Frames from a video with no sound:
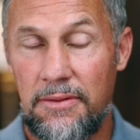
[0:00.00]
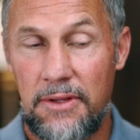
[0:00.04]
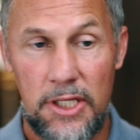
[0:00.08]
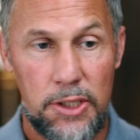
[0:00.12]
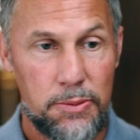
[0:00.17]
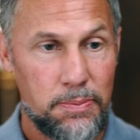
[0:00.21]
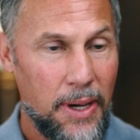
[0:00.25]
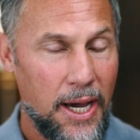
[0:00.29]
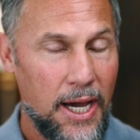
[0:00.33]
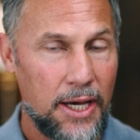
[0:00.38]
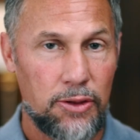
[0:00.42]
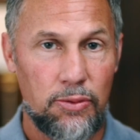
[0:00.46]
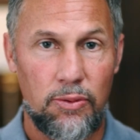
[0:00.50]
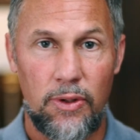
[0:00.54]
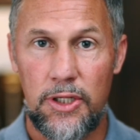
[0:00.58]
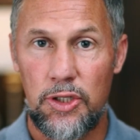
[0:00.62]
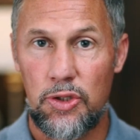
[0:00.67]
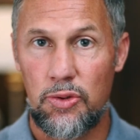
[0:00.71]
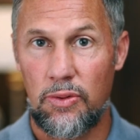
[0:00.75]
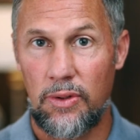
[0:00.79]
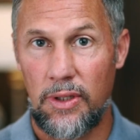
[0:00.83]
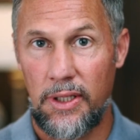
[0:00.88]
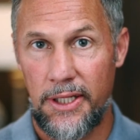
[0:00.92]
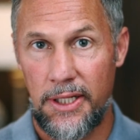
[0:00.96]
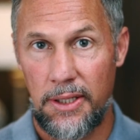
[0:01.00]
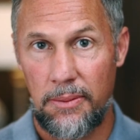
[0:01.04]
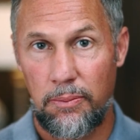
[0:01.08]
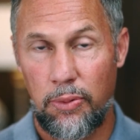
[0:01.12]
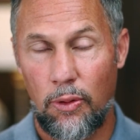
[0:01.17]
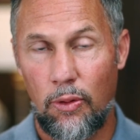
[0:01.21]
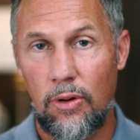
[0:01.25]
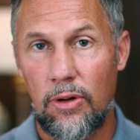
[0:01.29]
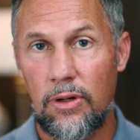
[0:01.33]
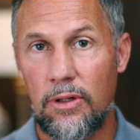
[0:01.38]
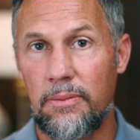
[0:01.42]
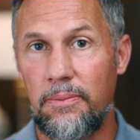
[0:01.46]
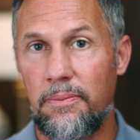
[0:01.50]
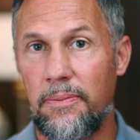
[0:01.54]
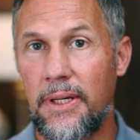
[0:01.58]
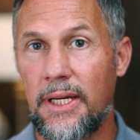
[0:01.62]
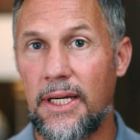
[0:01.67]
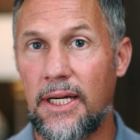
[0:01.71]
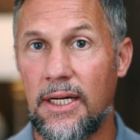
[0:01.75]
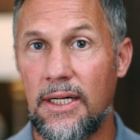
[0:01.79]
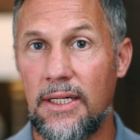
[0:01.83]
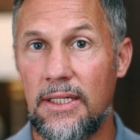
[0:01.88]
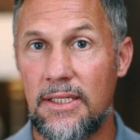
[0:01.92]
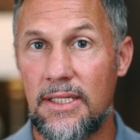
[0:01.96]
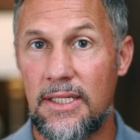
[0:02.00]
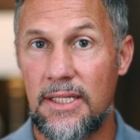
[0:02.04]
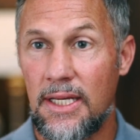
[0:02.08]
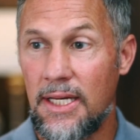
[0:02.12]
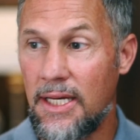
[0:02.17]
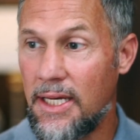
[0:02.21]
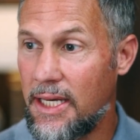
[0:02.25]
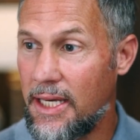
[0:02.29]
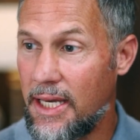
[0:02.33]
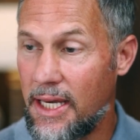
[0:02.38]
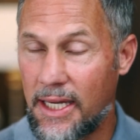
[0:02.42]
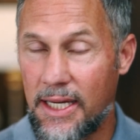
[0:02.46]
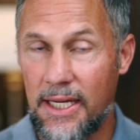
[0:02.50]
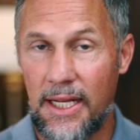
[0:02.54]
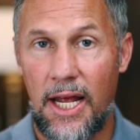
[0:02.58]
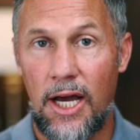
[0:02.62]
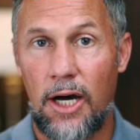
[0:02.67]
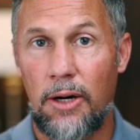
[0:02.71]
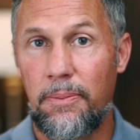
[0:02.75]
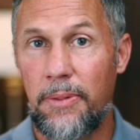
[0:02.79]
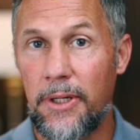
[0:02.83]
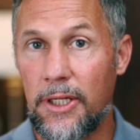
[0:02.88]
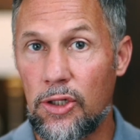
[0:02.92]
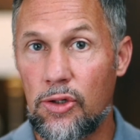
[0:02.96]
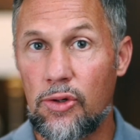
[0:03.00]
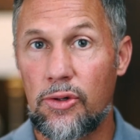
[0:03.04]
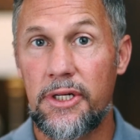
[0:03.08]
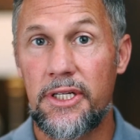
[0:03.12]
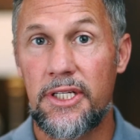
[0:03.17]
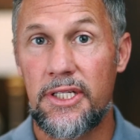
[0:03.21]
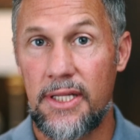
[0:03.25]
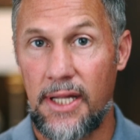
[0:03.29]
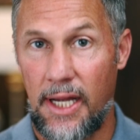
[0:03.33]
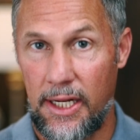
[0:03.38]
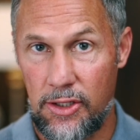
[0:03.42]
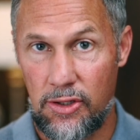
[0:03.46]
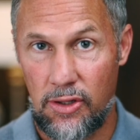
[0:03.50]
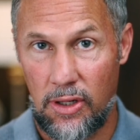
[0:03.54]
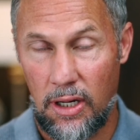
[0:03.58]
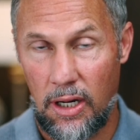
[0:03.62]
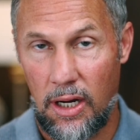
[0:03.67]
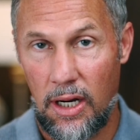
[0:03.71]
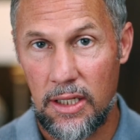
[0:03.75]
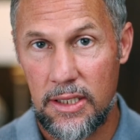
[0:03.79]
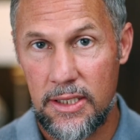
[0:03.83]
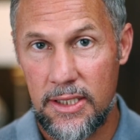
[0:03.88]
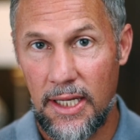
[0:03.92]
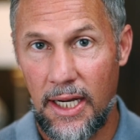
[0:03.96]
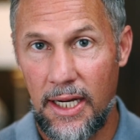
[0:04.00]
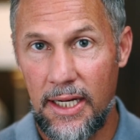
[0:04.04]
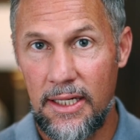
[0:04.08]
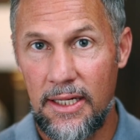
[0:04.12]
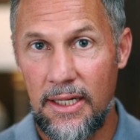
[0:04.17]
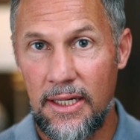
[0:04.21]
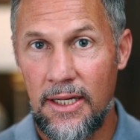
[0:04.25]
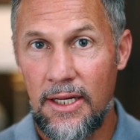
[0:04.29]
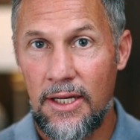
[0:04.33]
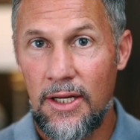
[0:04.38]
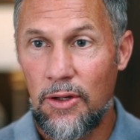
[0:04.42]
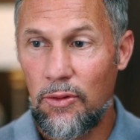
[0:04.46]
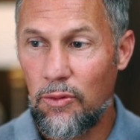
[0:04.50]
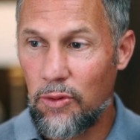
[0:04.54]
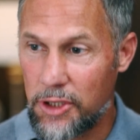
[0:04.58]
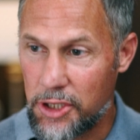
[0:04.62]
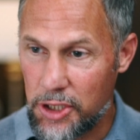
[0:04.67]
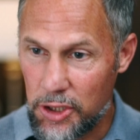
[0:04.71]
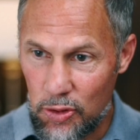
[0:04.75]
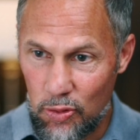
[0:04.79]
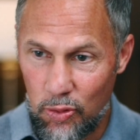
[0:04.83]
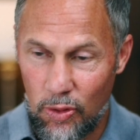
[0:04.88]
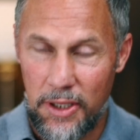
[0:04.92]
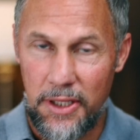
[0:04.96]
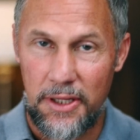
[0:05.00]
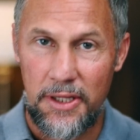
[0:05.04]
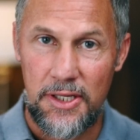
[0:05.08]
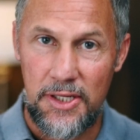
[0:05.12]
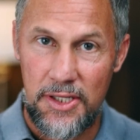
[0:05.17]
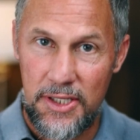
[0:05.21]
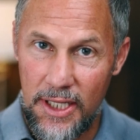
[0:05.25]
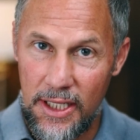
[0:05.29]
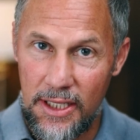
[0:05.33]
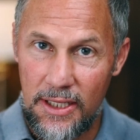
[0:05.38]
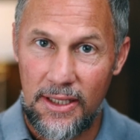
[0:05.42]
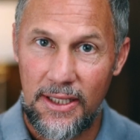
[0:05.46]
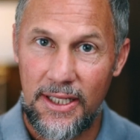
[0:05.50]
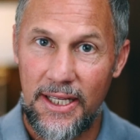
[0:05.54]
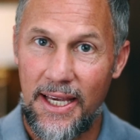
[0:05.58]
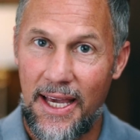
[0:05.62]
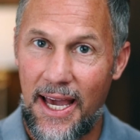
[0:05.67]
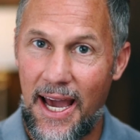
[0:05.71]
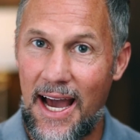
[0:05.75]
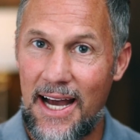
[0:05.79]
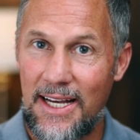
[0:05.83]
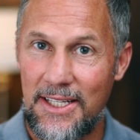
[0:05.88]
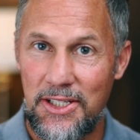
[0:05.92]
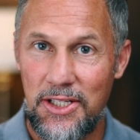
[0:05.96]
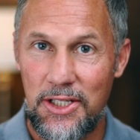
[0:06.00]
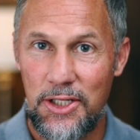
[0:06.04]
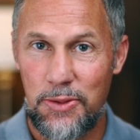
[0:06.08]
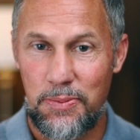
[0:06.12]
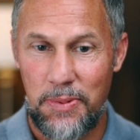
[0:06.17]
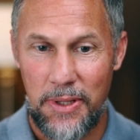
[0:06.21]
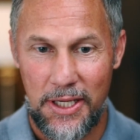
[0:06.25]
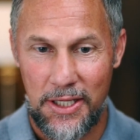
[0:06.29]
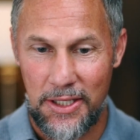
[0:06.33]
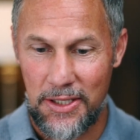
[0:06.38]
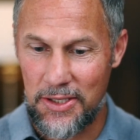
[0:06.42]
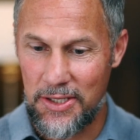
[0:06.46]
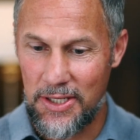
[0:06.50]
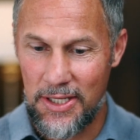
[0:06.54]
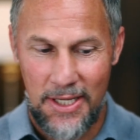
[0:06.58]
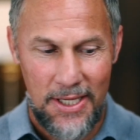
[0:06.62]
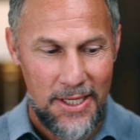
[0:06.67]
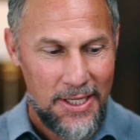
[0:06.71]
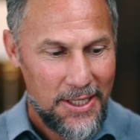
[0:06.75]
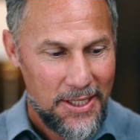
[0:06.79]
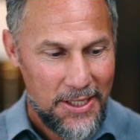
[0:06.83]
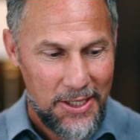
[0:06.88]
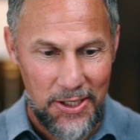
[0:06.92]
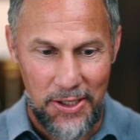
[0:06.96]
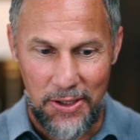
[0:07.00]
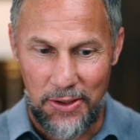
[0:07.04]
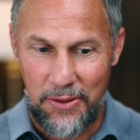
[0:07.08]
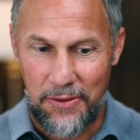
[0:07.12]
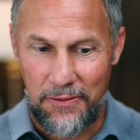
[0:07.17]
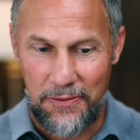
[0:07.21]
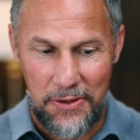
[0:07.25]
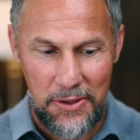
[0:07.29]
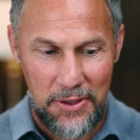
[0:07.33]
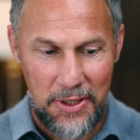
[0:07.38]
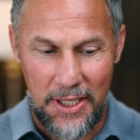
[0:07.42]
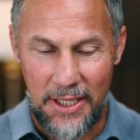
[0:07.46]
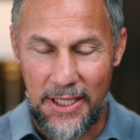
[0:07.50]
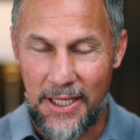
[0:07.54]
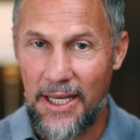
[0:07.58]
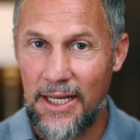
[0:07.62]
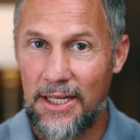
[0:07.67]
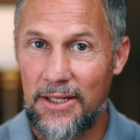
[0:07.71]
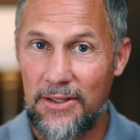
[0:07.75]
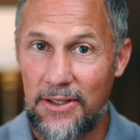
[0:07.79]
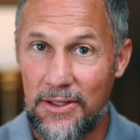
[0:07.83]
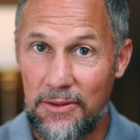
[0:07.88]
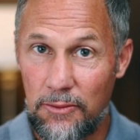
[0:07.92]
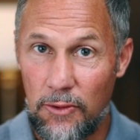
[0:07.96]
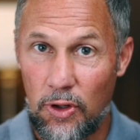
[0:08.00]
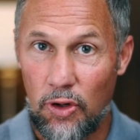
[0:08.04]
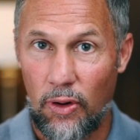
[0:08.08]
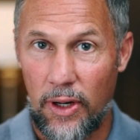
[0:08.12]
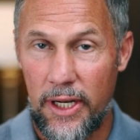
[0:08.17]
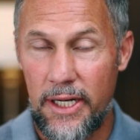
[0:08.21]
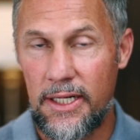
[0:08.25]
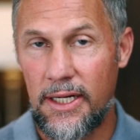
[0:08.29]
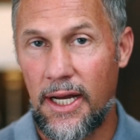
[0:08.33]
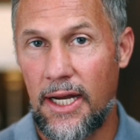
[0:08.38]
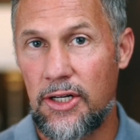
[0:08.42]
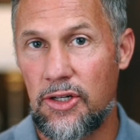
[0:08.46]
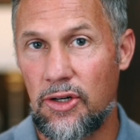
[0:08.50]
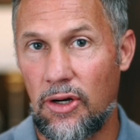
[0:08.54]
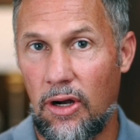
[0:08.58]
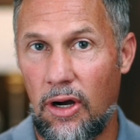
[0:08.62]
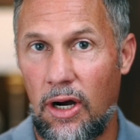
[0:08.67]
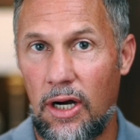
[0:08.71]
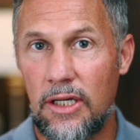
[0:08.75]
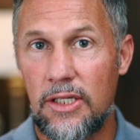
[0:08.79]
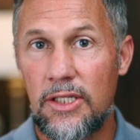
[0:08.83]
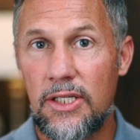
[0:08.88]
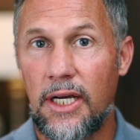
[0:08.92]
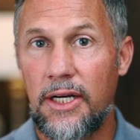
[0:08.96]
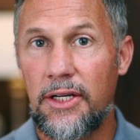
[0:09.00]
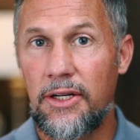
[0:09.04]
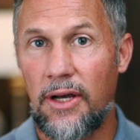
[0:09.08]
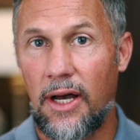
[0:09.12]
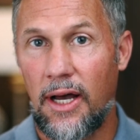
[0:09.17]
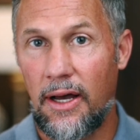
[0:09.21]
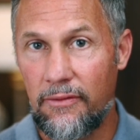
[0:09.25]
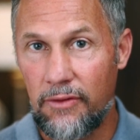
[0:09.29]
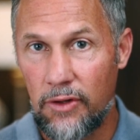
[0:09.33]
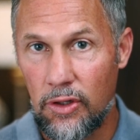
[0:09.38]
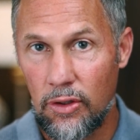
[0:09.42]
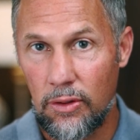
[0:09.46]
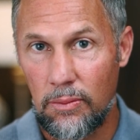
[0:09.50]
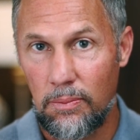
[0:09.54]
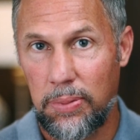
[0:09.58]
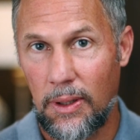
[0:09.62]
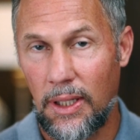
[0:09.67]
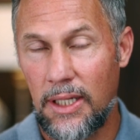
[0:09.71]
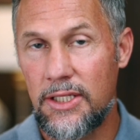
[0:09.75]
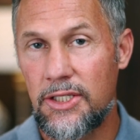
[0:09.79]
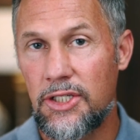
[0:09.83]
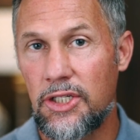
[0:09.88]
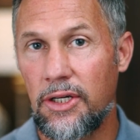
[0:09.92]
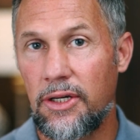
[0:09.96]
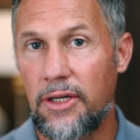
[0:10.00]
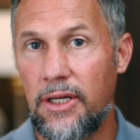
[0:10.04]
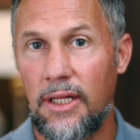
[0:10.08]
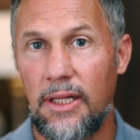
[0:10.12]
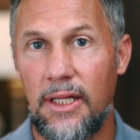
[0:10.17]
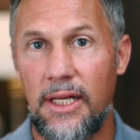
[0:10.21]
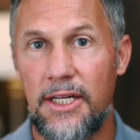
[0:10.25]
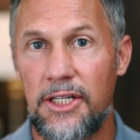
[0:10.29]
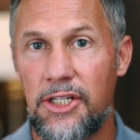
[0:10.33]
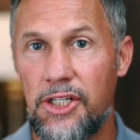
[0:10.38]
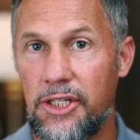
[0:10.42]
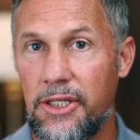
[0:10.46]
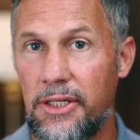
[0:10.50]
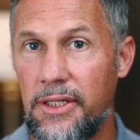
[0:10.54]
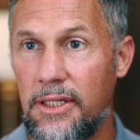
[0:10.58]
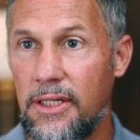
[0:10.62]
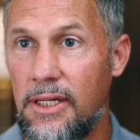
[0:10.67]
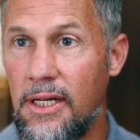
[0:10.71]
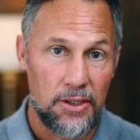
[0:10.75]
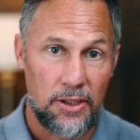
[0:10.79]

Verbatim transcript: This pathway is really important because it can help increase nitric oxide, which is one of the signaling gases, because, you know, if you can get great nitric oxide, you'll have good blood circulation.